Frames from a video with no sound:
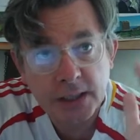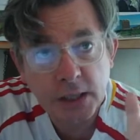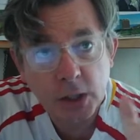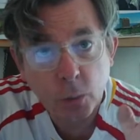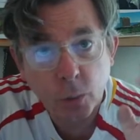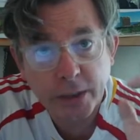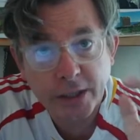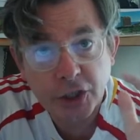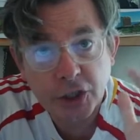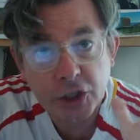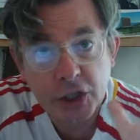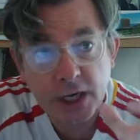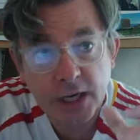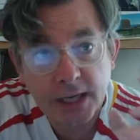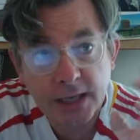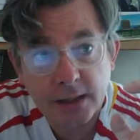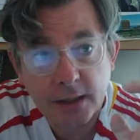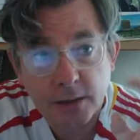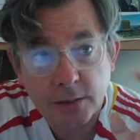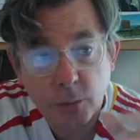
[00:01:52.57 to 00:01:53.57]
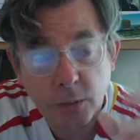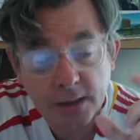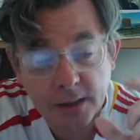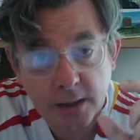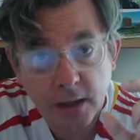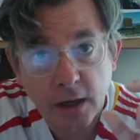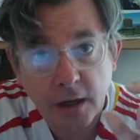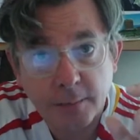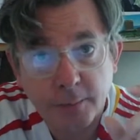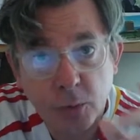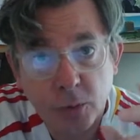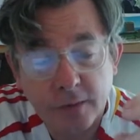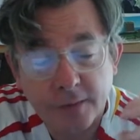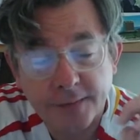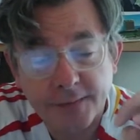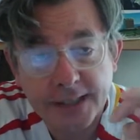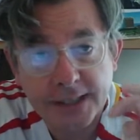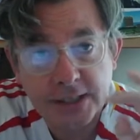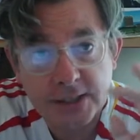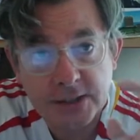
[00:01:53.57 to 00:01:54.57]
which with cardboard
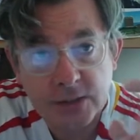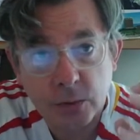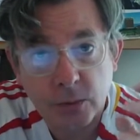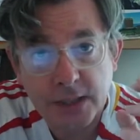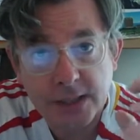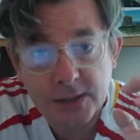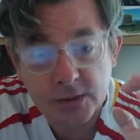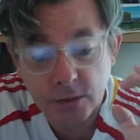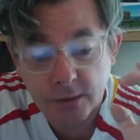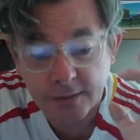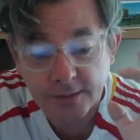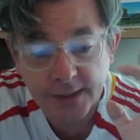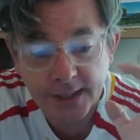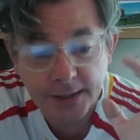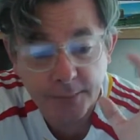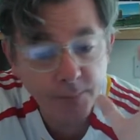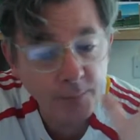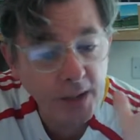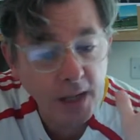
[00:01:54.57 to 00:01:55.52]
figures and all that sort of thing.